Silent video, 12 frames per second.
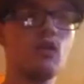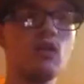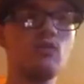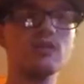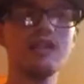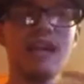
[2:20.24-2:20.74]

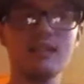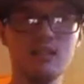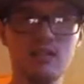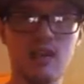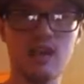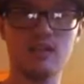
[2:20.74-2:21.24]
totem was
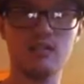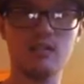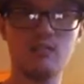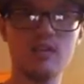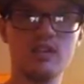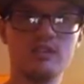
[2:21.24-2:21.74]
activated,
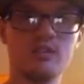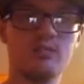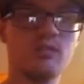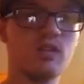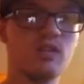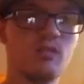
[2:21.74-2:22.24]
and which he
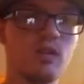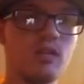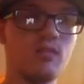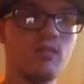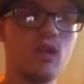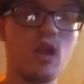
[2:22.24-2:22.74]
put it
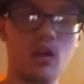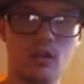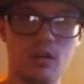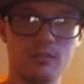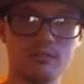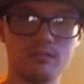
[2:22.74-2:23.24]
on her.